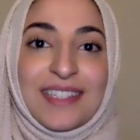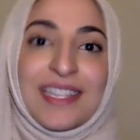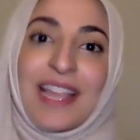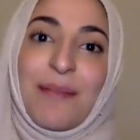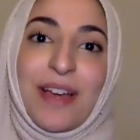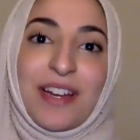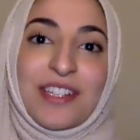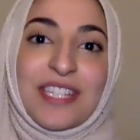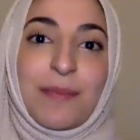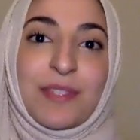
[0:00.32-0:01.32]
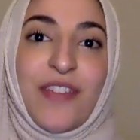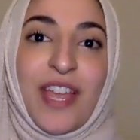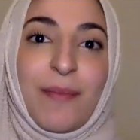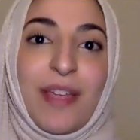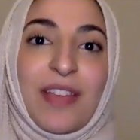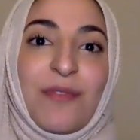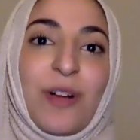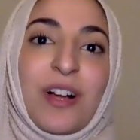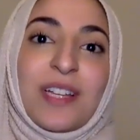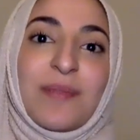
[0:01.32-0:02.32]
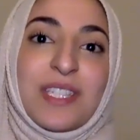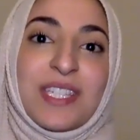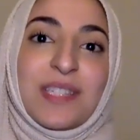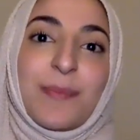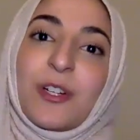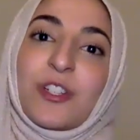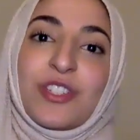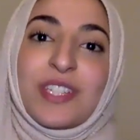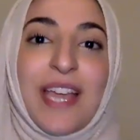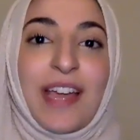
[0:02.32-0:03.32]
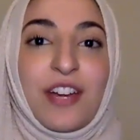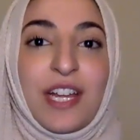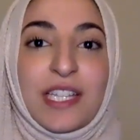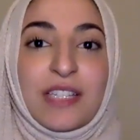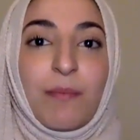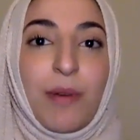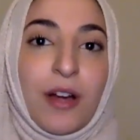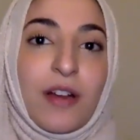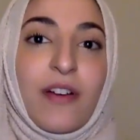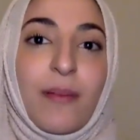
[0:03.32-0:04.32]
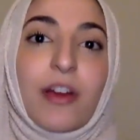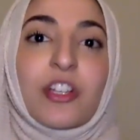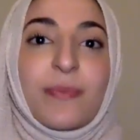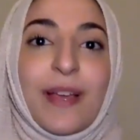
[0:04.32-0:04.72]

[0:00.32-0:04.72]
Salam Modern Skeps fam, and welcome to Spiritual Saturdays, part of our March